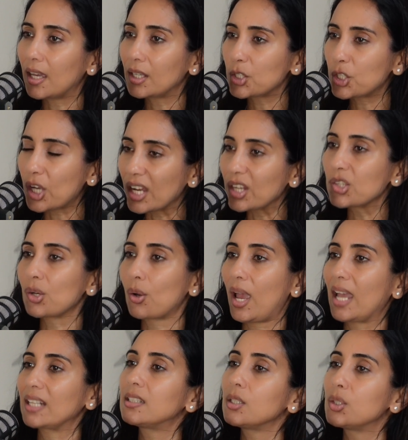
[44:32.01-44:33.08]
change your
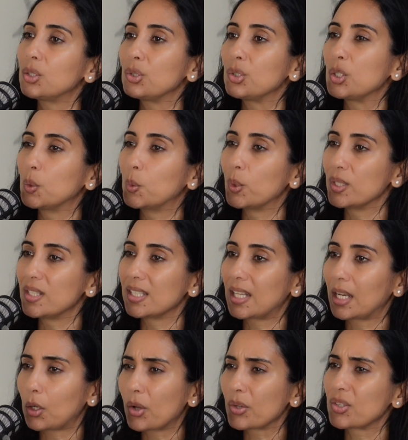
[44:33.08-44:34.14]
attitude towards it
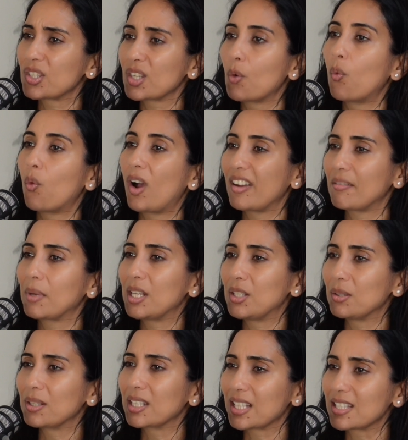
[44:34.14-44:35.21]
and ask yourself, why am I
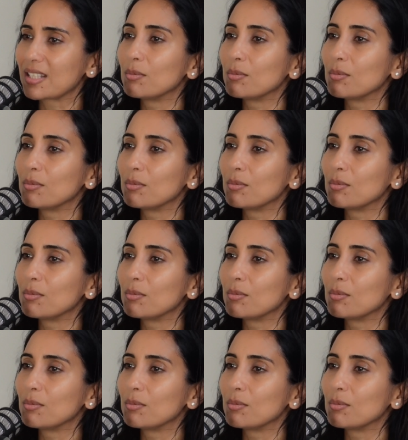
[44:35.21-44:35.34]
doing this?